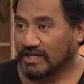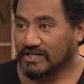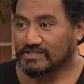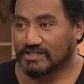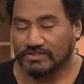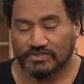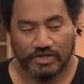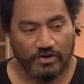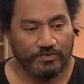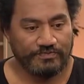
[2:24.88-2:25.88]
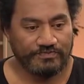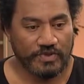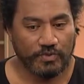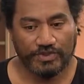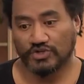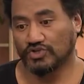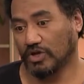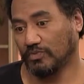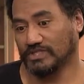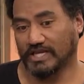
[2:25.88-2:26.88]
Party incident. So with this
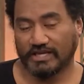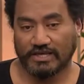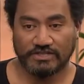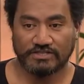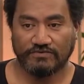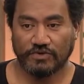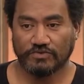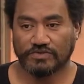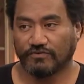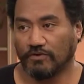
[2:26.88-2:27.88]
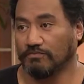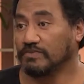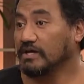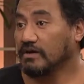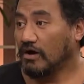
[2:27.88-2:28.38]
show, we're taking interviews from